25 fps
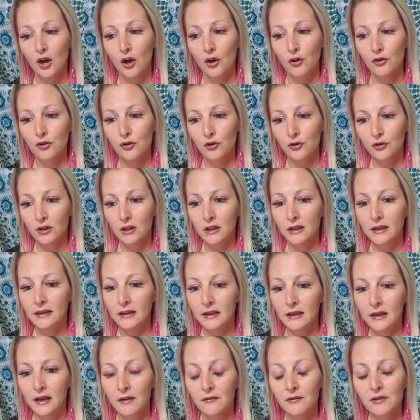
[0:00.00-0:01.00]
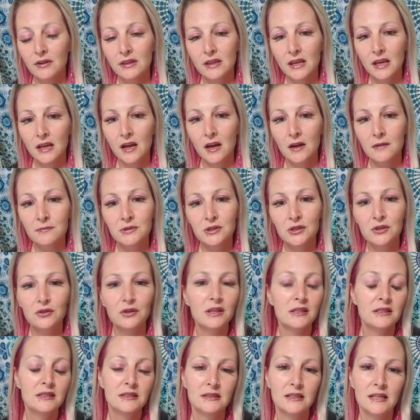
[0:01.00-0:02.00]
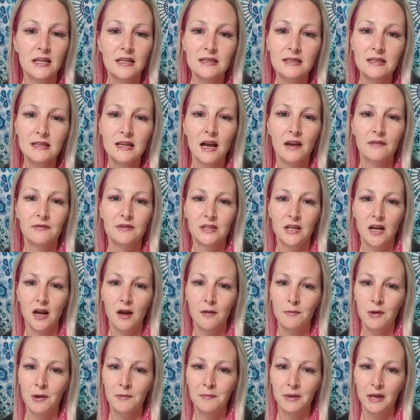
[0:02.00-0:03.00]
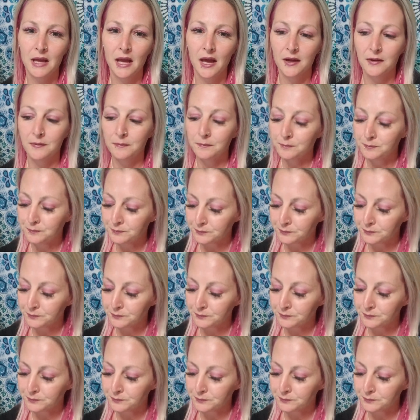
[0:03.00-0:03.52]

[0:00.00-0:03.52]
you're cleaning everything up so this doesn't have to come up again.